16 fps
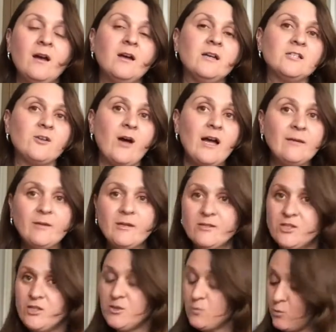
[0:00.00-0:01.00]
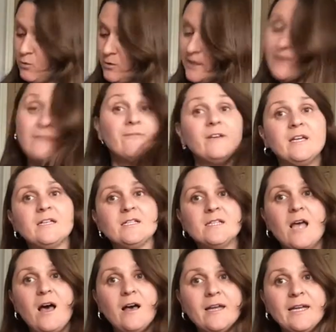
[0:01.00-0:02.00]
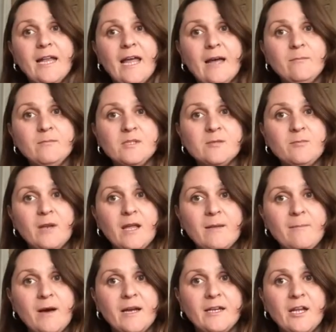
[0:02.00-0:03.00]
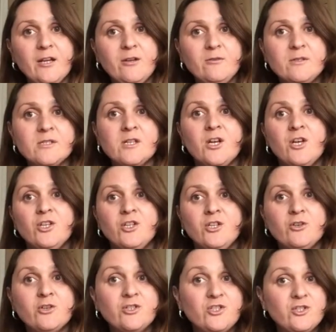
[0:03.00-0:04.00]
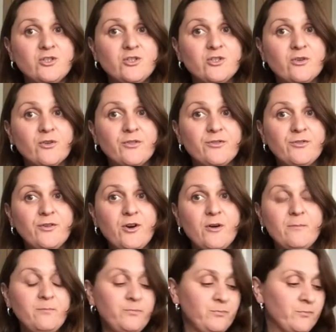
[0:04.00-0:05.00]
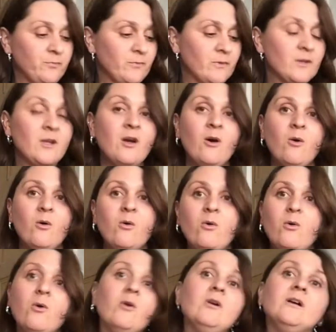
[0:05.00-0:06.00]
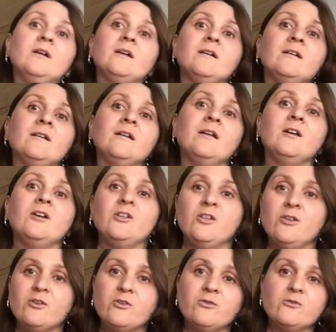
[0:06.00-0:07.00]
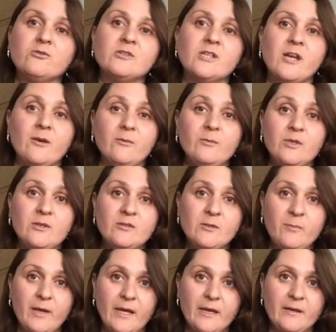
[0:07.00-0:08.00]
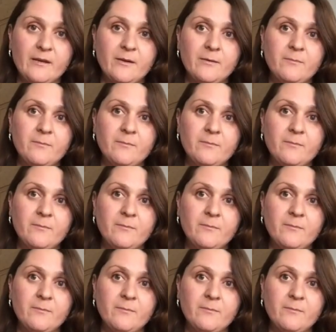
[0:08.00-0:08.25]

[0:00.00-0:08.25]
So I'm going to use walking fingers I and M to play my notes. You could use your thumb or you can also use a pick.